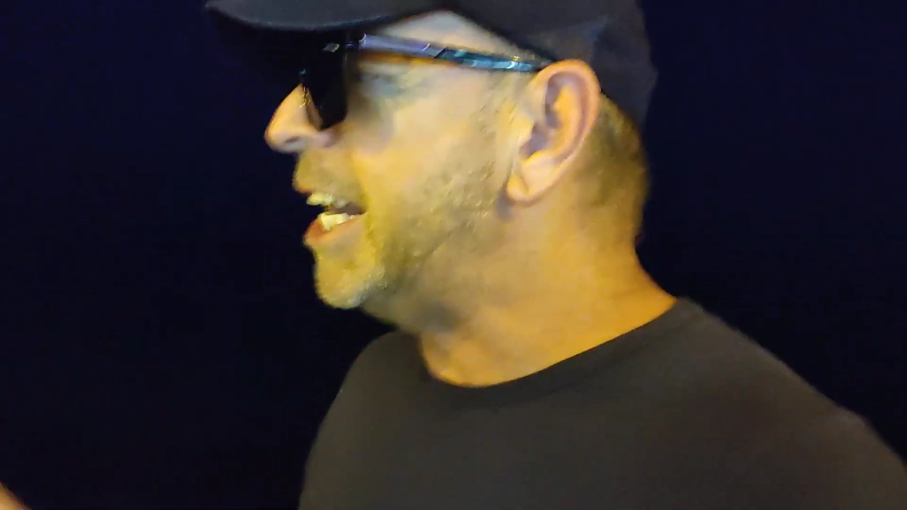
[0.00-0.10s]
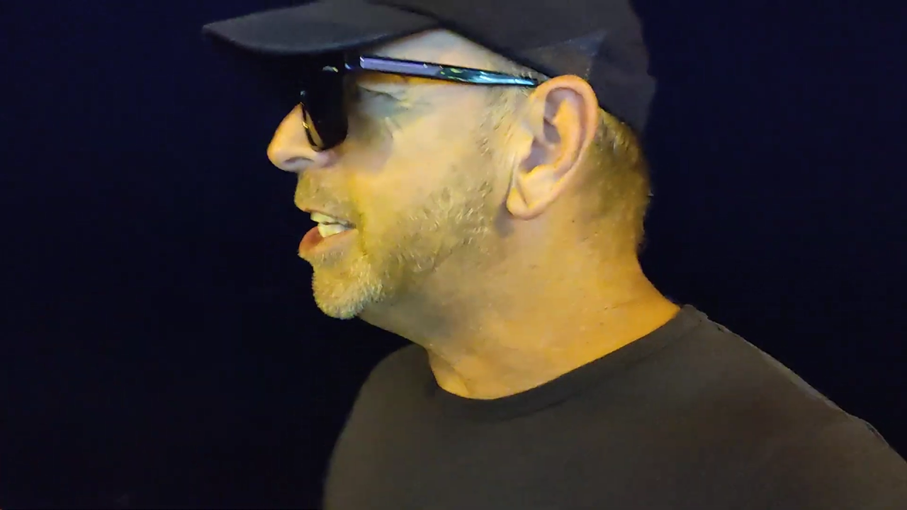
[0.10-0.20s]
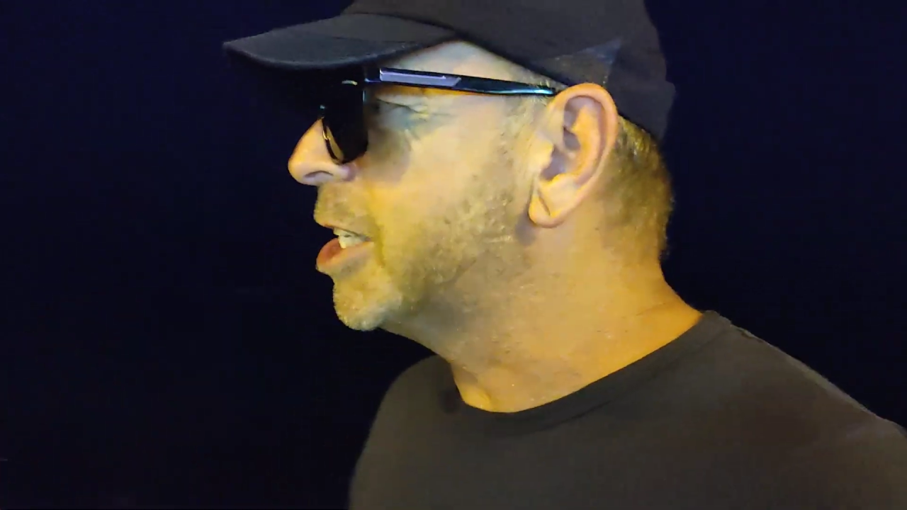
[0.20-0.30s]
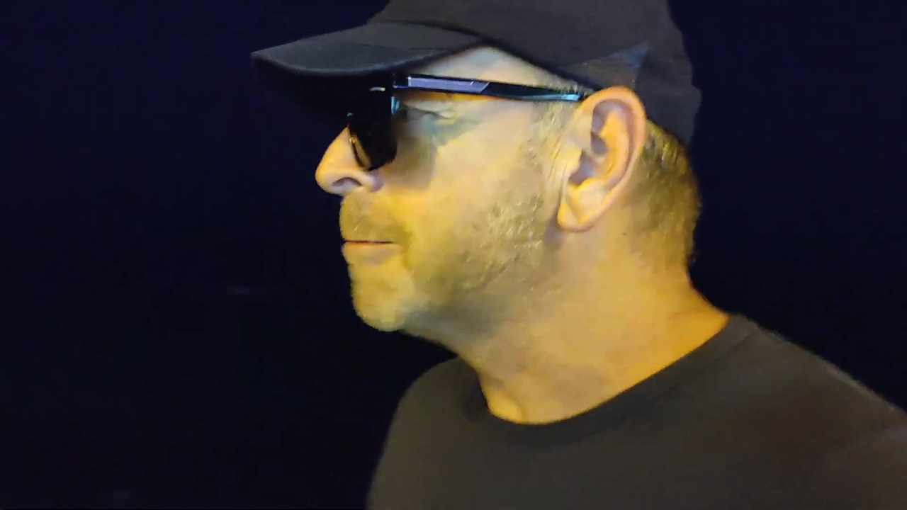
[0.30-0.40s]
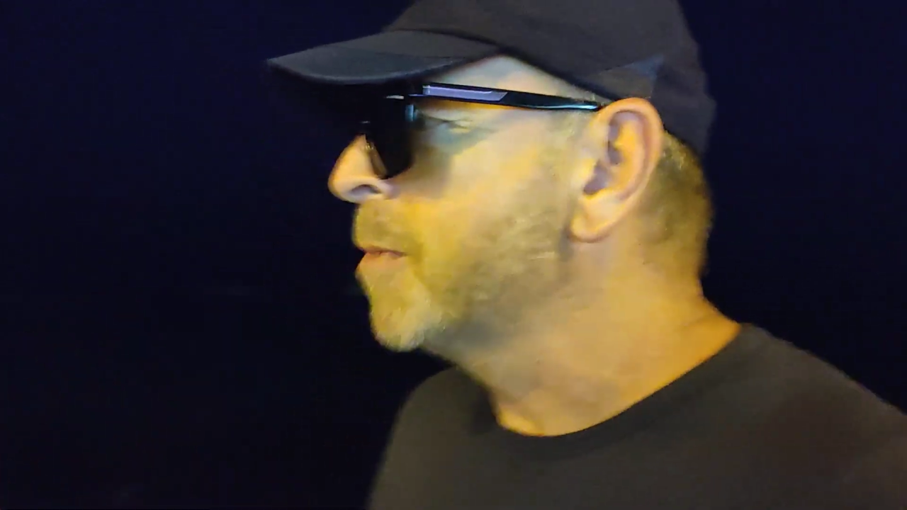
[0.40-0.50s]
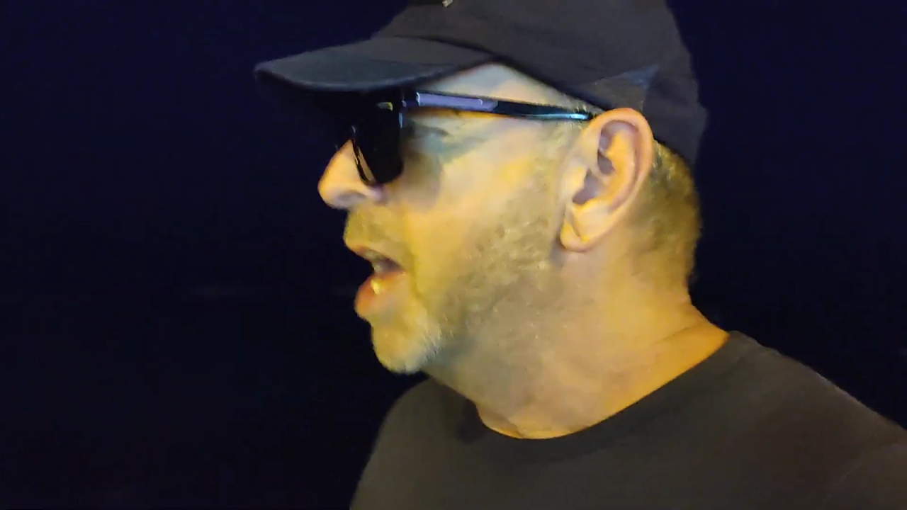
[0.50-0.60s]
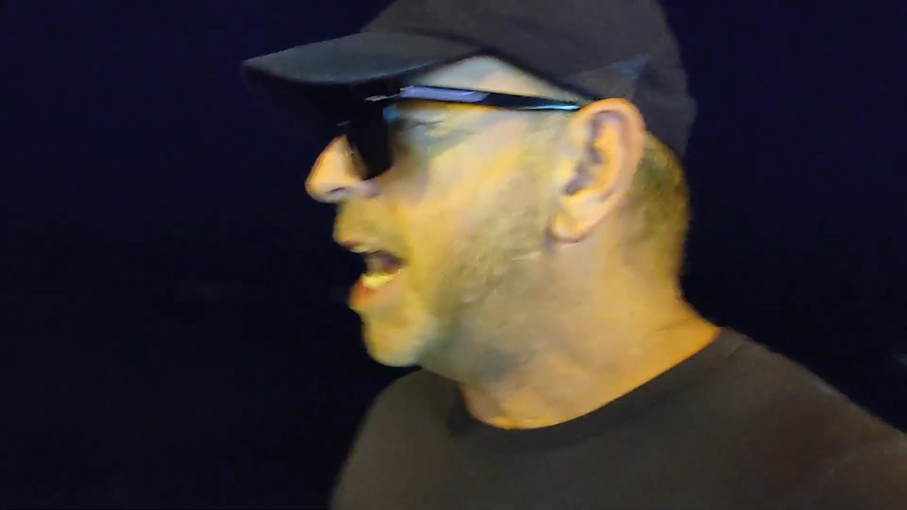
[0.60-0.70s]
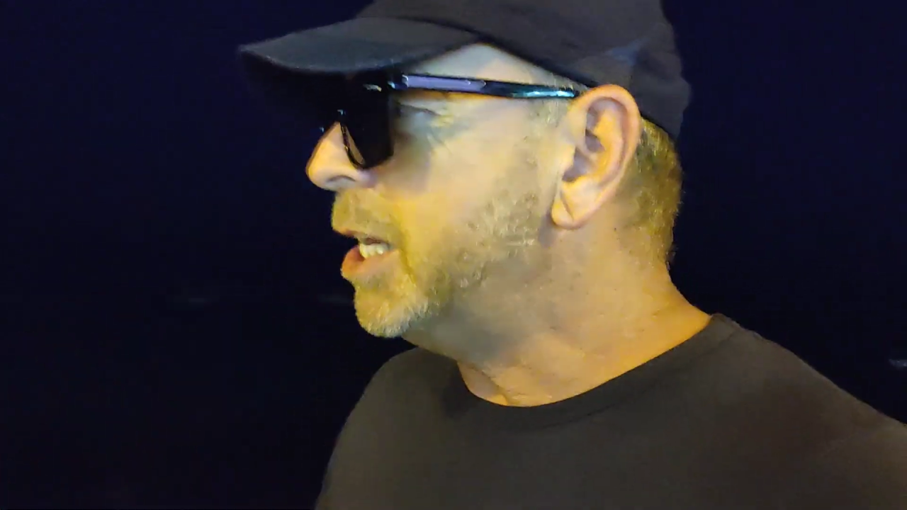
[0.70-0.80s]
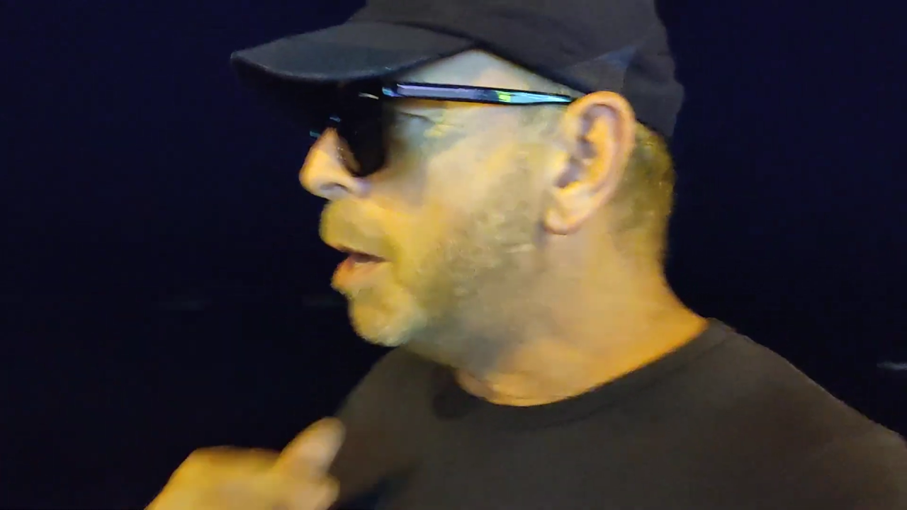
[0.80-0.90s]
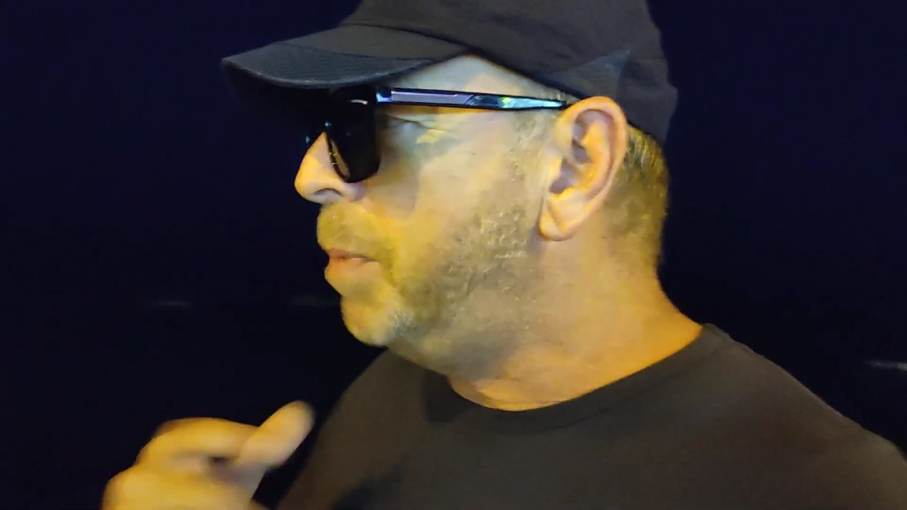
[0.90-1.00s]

Yanis, and he